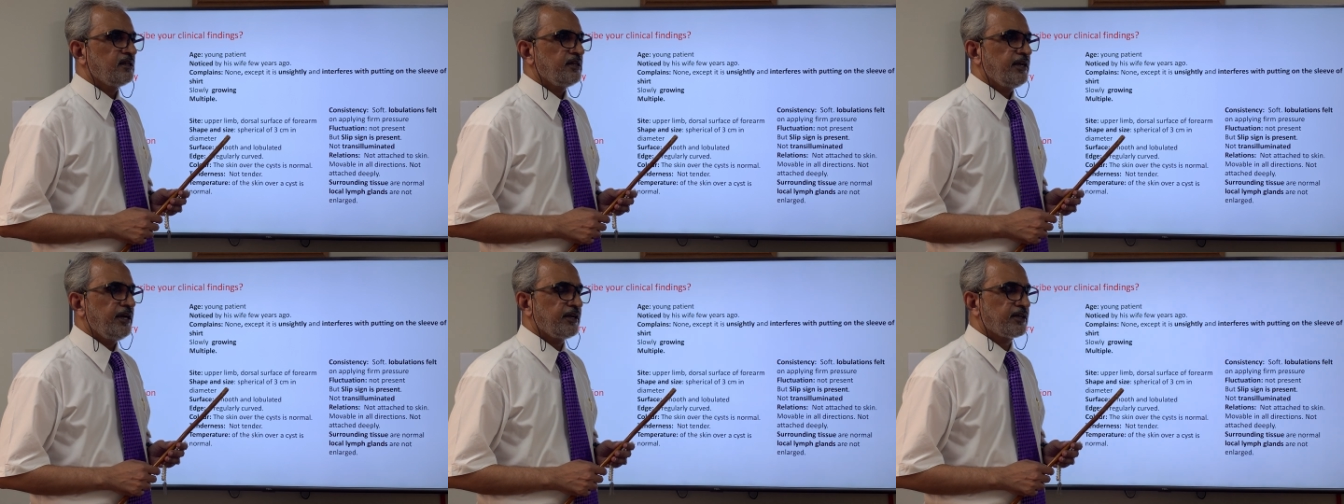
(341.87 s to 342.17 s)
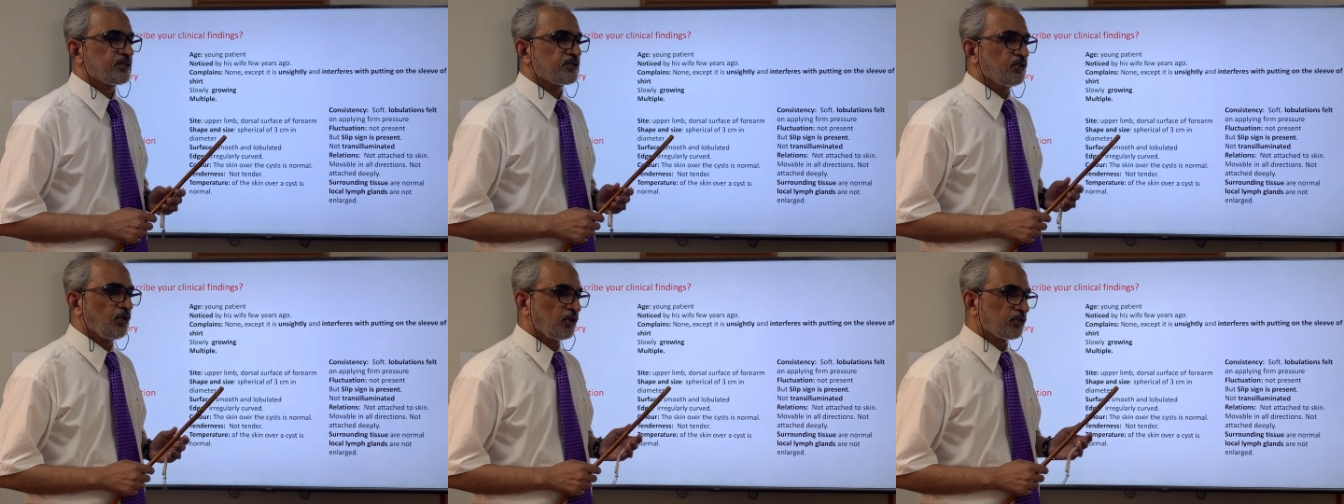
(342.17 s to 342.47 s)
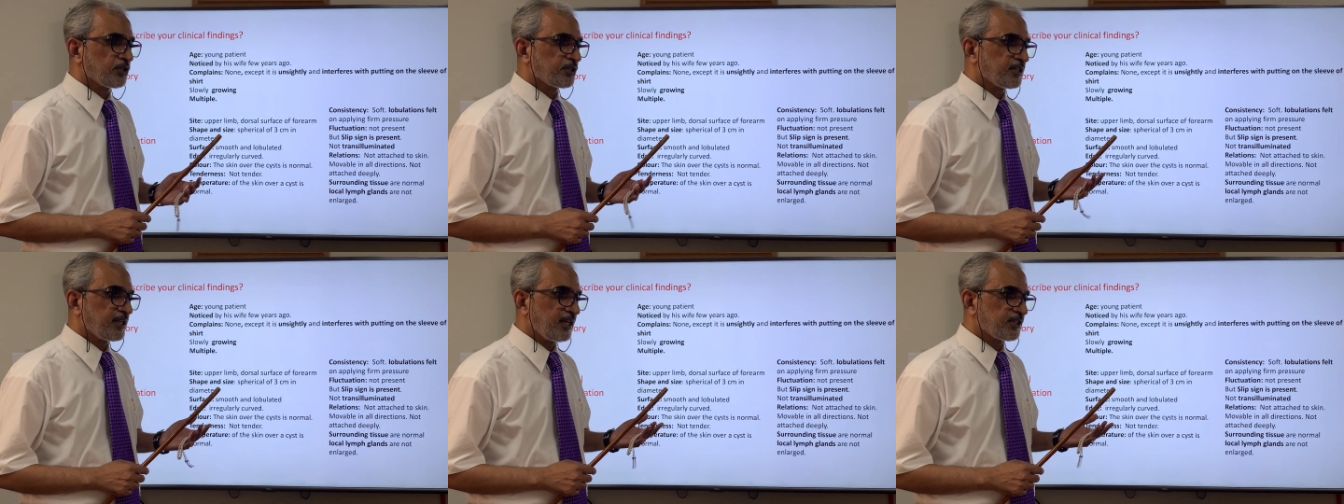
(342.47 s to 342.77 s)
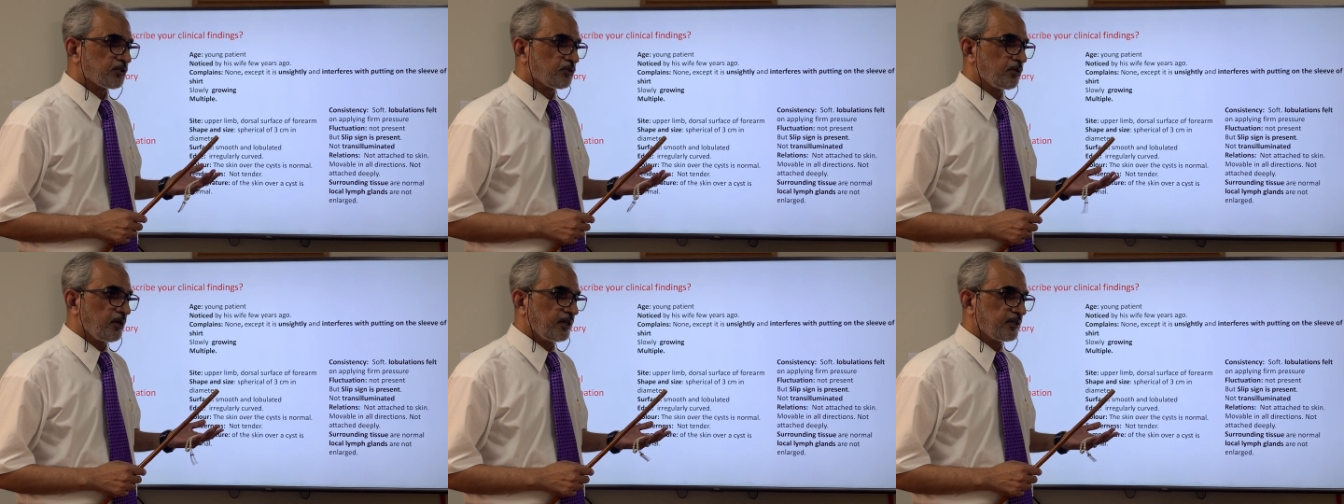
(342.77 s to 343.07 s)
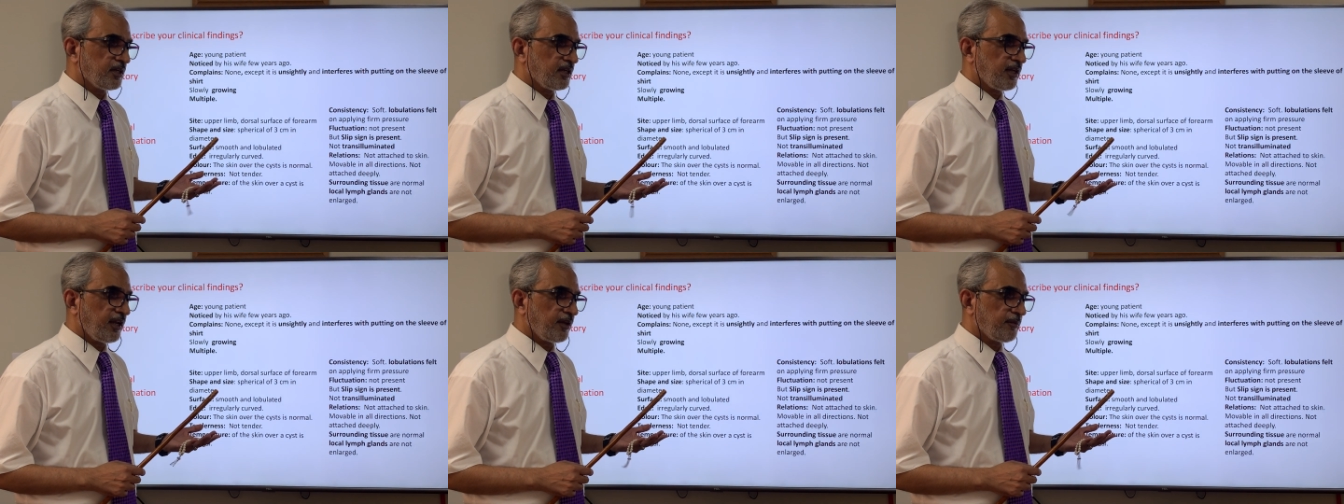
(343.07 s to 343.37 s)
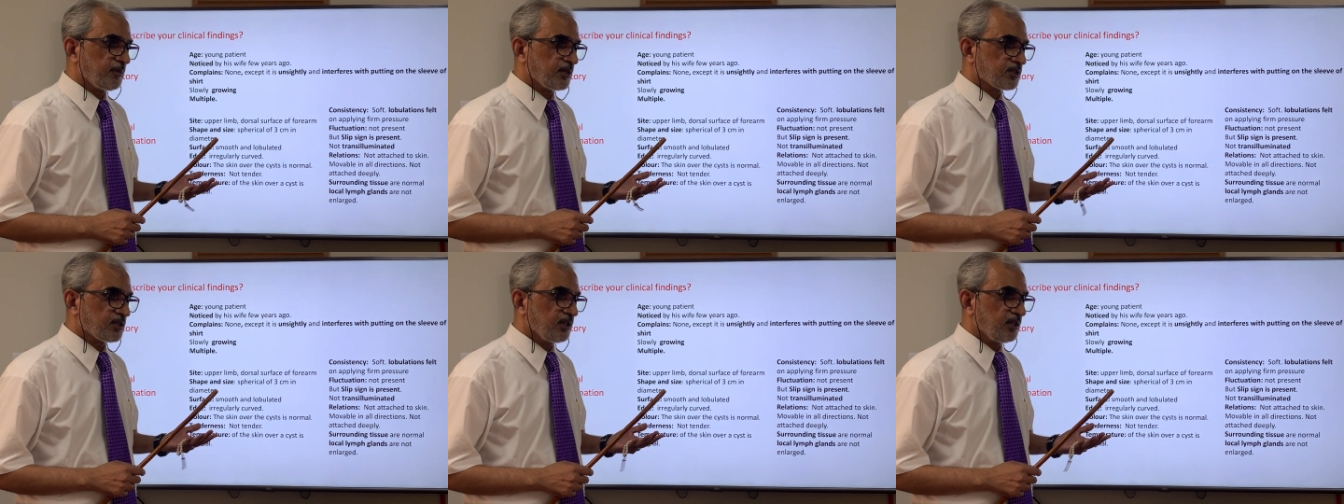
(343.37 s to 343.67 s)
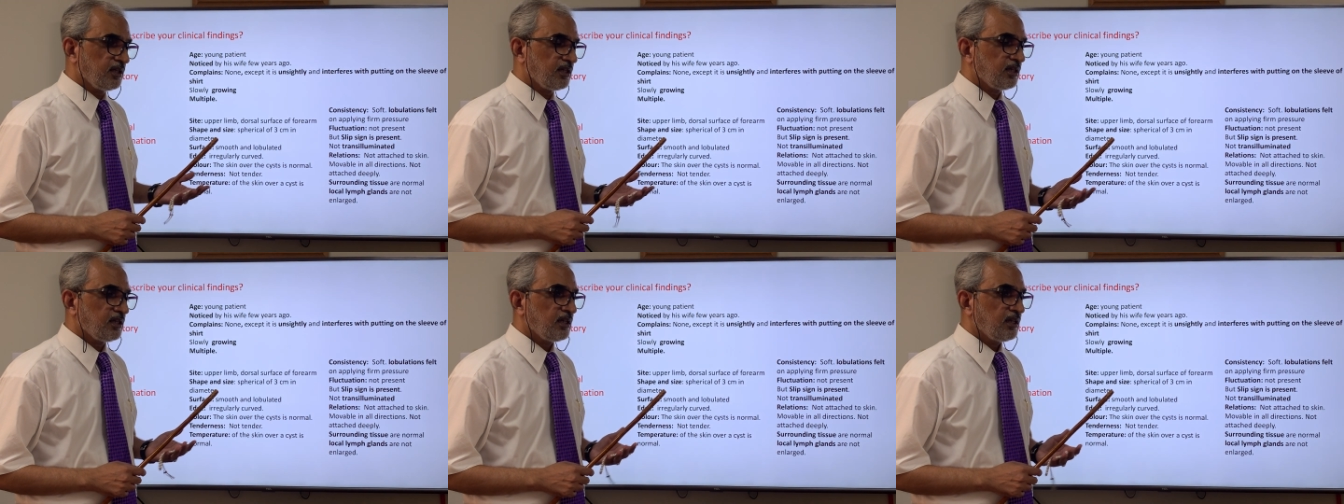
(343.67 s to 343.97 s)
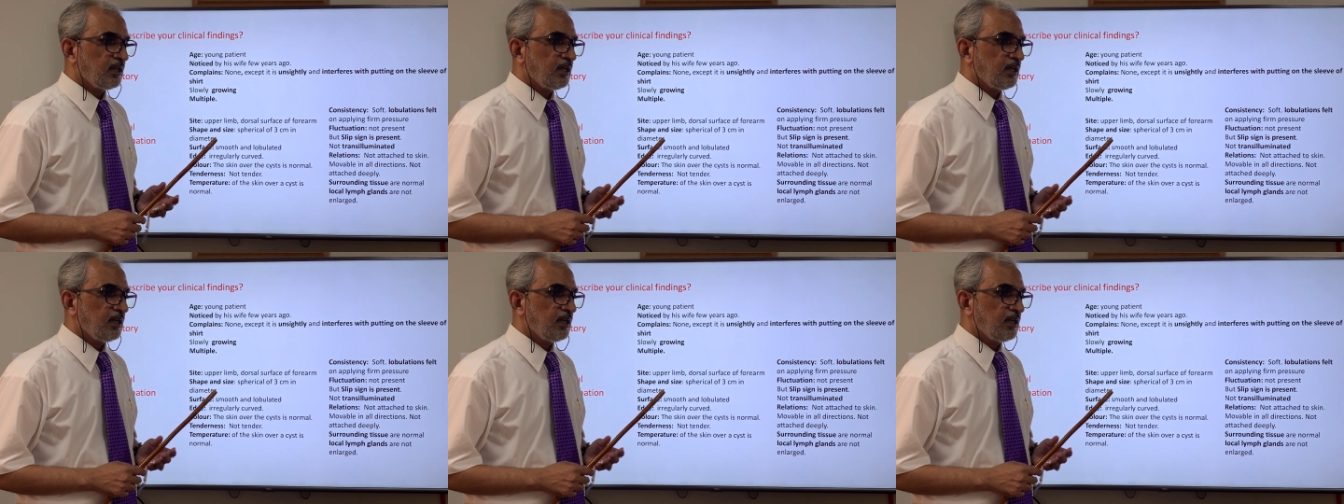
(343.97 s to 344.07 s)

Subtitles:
It is not attached to the underlying muscle,